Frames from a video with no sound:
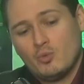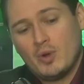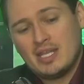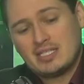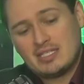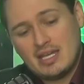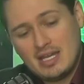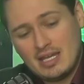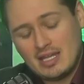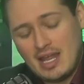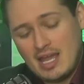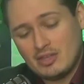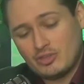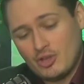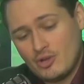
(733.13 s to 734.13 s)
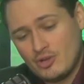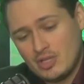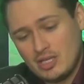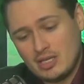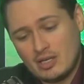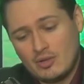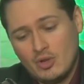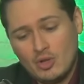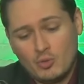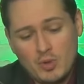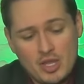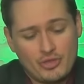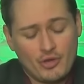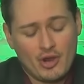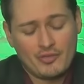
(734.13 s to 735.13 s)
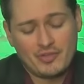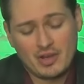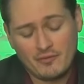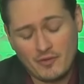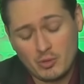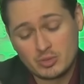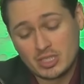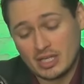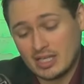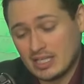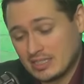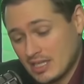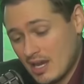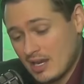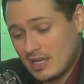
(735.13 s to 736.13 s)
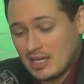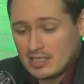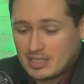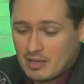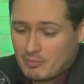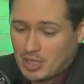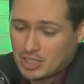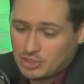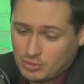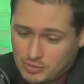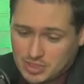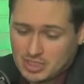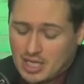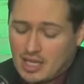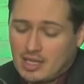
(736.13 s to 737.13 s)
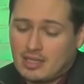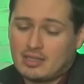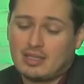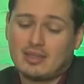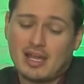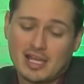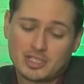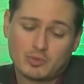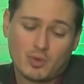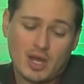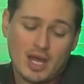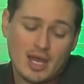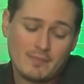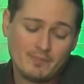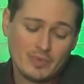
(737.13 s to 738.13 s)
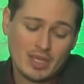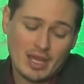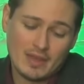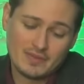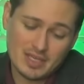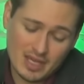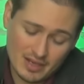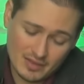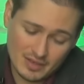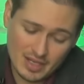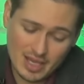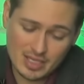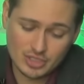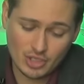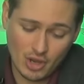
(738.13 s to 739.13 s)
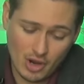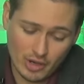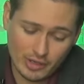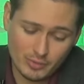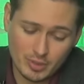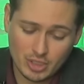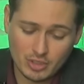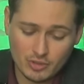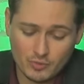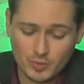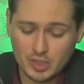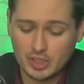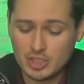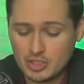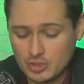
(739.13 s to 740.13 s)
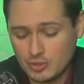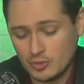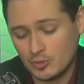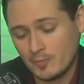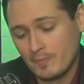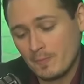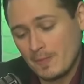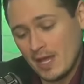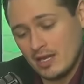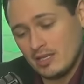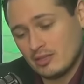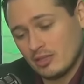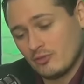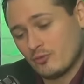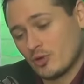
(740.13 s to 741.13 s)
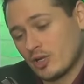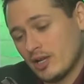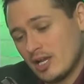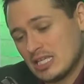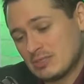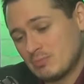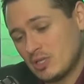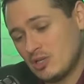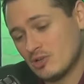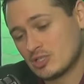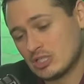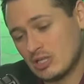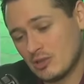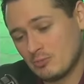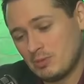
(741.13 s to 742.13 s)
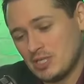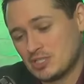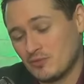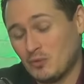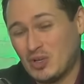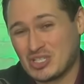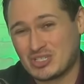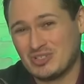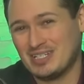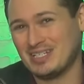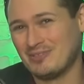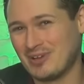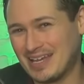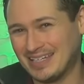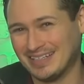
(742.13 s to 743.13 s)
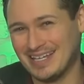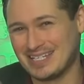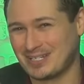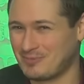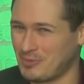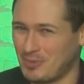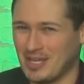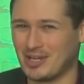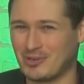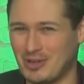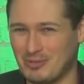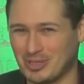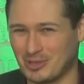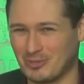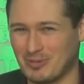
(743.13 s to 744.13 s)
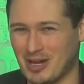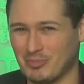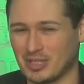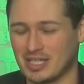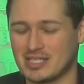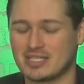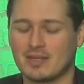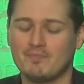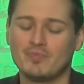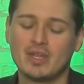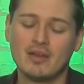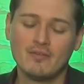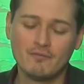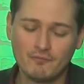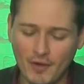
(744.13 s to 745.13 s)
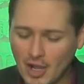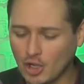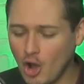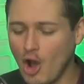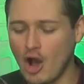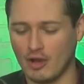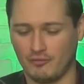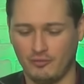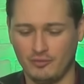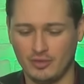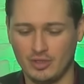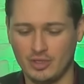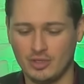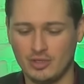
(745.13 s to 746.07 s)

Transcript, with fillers: Wednesday at 8:30 and we thought that if it was going to get done, it'd get done by Tuesday. And then that's why, at the end of the day, sorry, we couldn't really do anything for guns, but here's another piece of Wall Street deregulation where we agree with the Republicans. Fuck off!